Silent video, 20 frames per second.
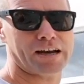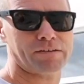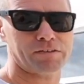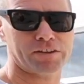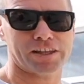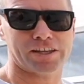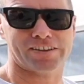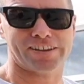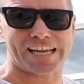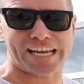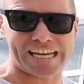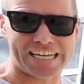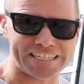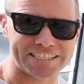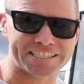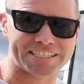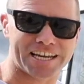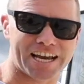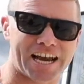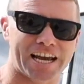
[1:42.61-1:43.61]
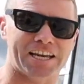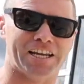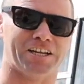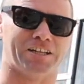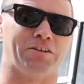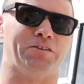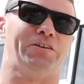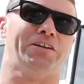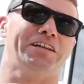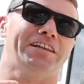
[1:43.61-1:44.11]
everything on the inside,
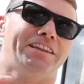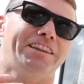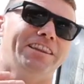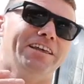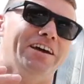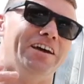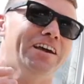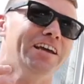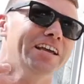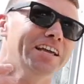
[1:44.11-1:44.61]
including the